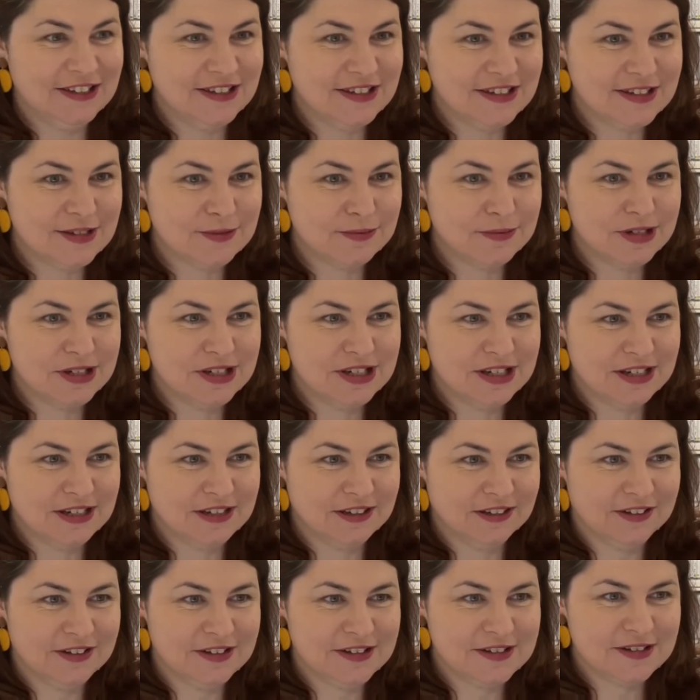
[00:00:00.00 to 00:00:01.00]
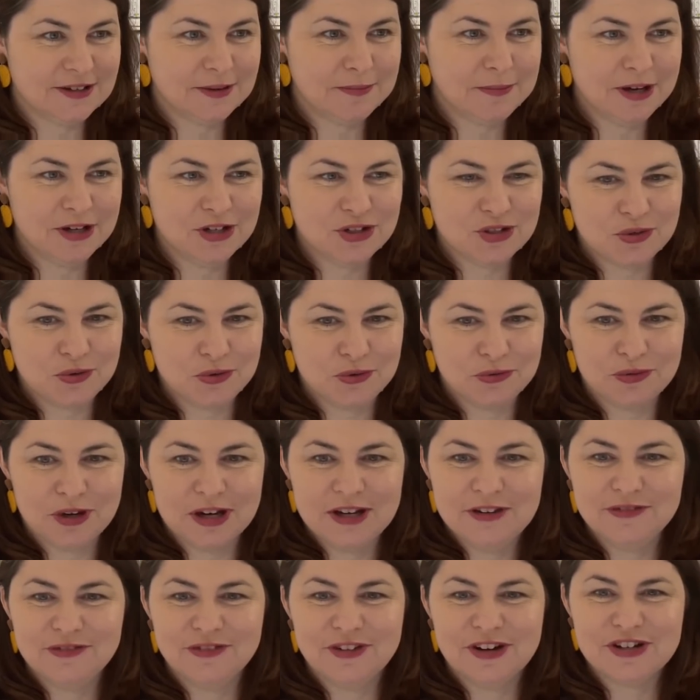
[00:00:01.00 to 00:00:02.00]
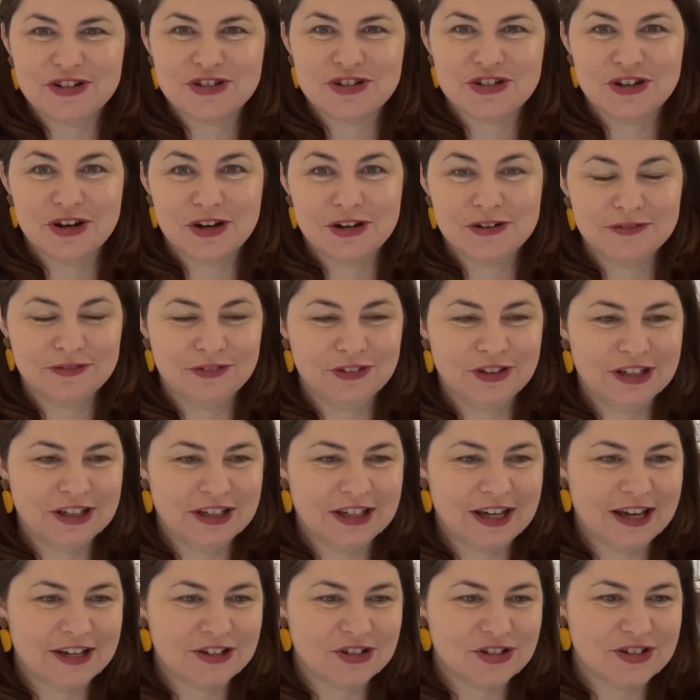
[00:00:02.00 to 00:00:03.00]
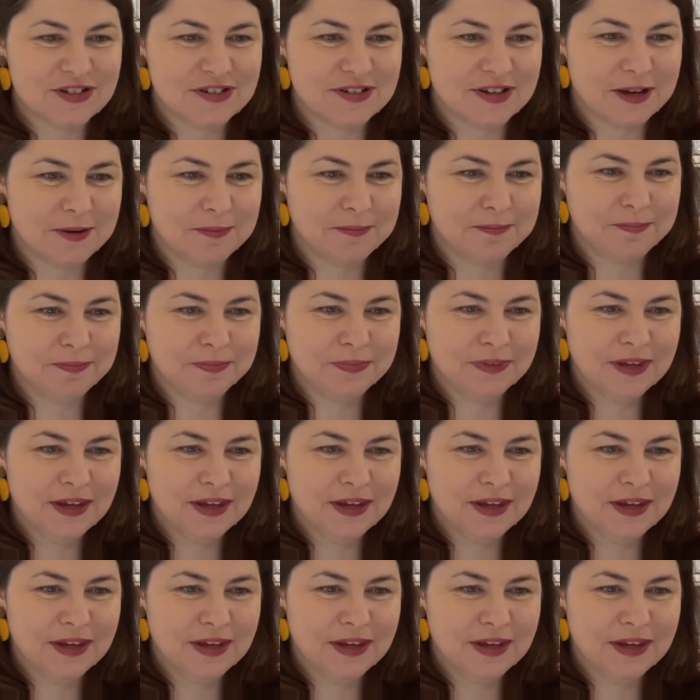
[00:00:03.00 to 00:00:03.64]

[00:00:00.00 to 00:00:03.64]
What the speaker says: It's ridiculous. I might do a refresh and hopefully it catches up.